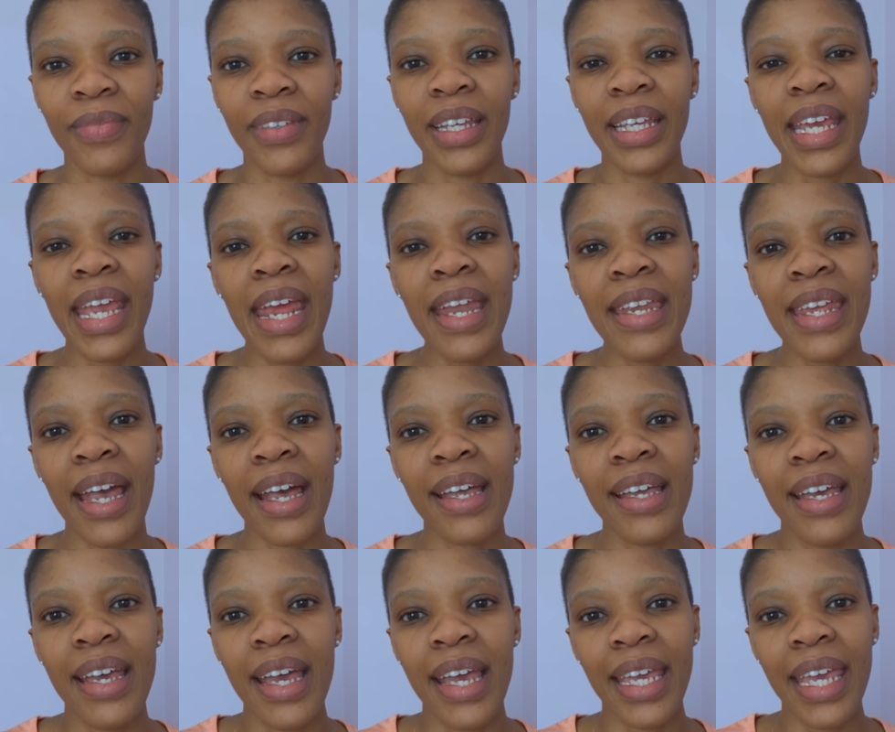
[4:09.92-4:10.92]
Kenya.
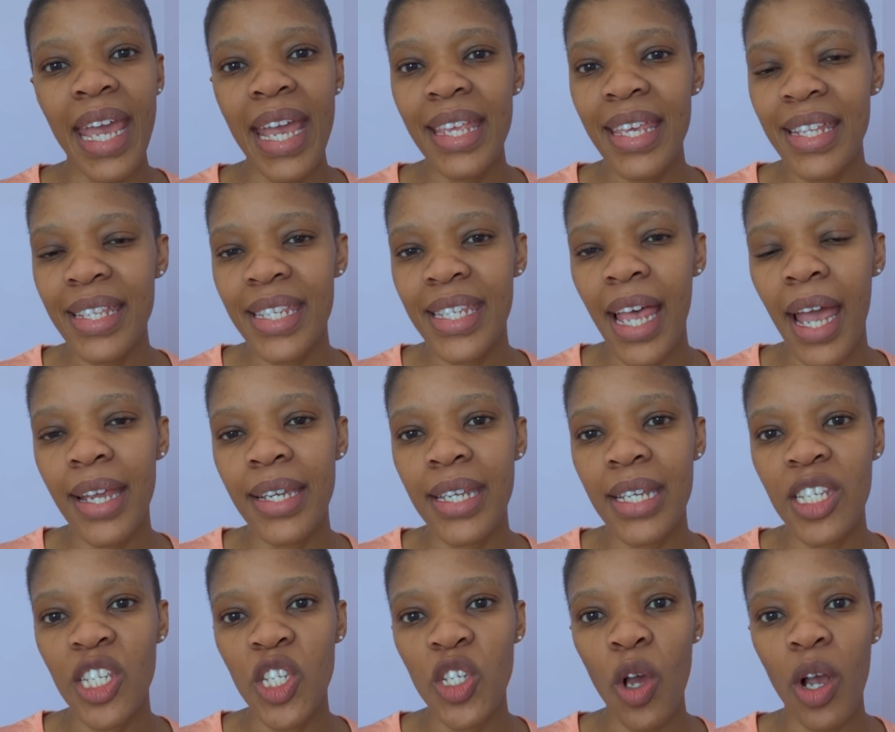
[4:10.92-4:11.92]
Kenyan
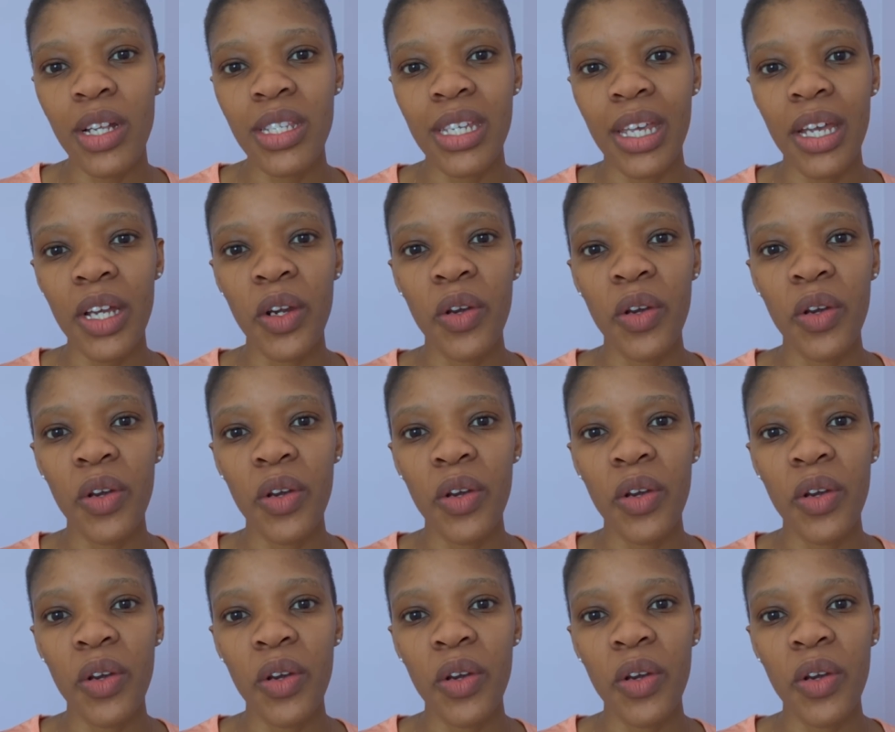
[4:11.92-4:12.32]
scientist doctor